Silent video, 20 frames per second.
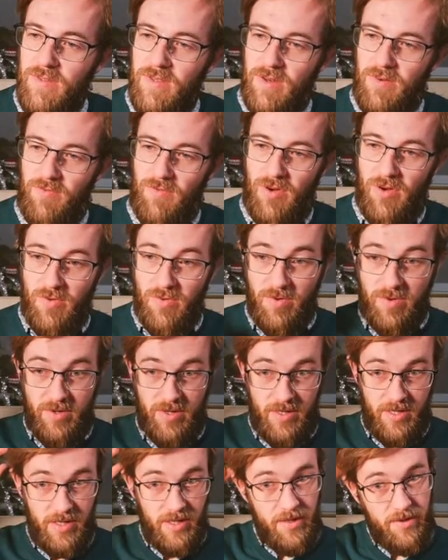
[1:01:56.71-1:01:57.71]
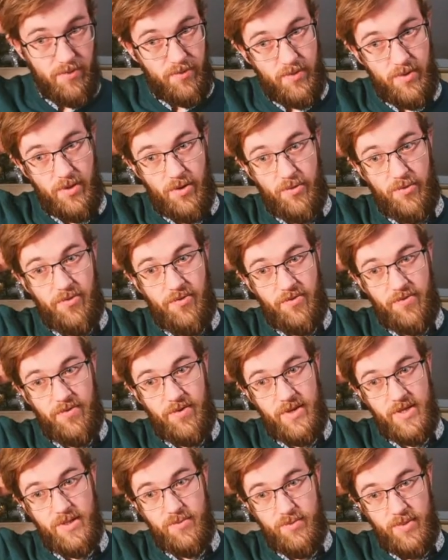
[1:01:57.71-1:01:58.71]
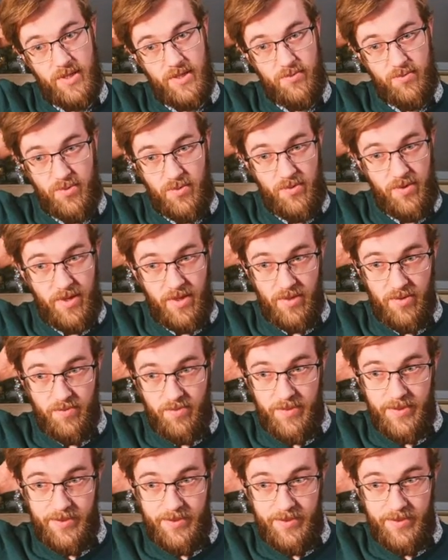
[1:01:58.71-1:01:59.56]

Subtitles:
in a row with no free space between them.